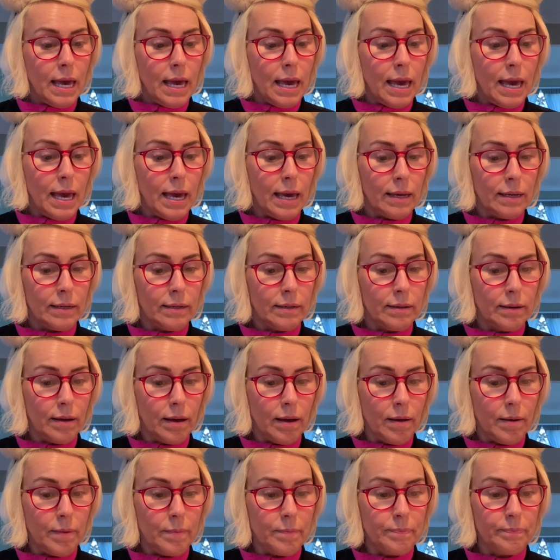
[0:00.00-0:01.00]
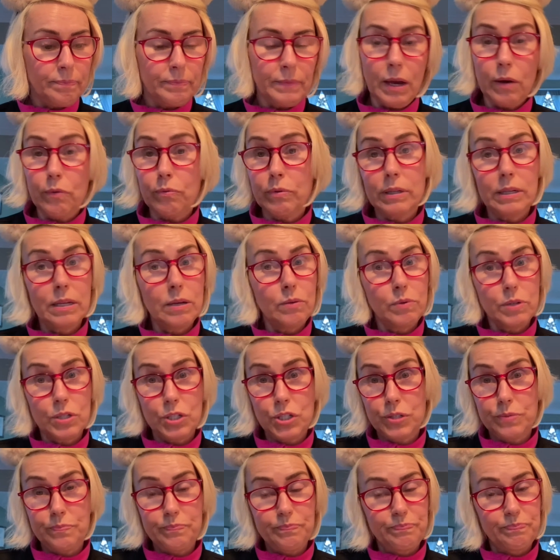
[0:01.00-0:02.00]
and I really
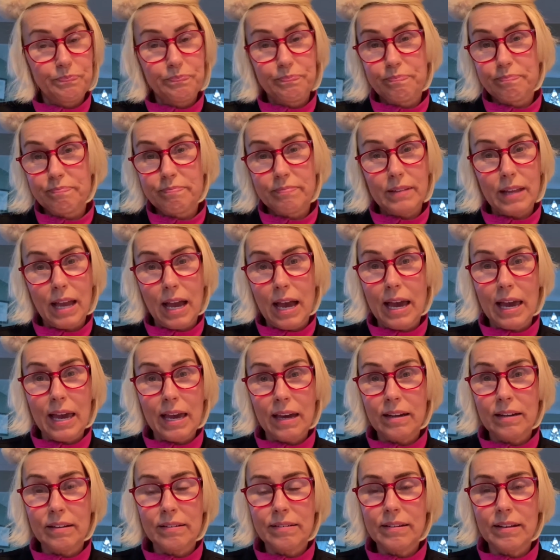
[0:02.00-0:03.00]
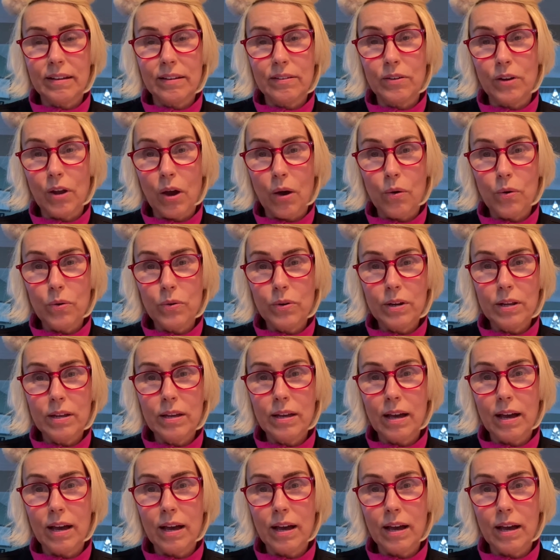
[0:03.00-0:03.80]
wish I had known,